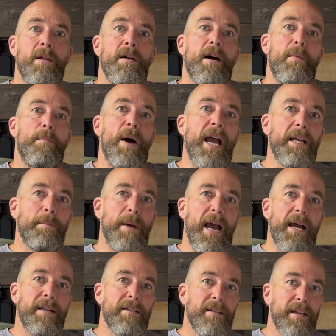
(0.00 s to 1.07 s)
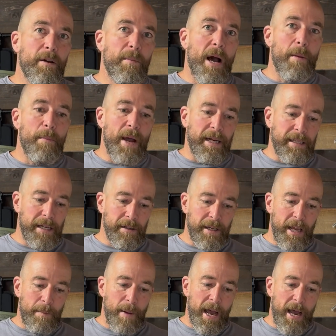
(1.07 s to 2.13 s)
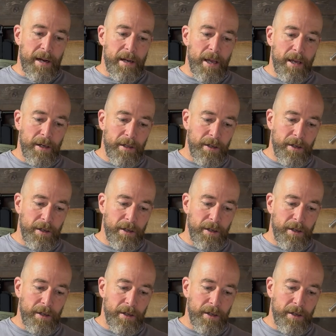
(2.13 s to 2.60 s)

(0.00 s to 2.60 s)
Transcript: a bike pad, a single mountain bike tailgate pad,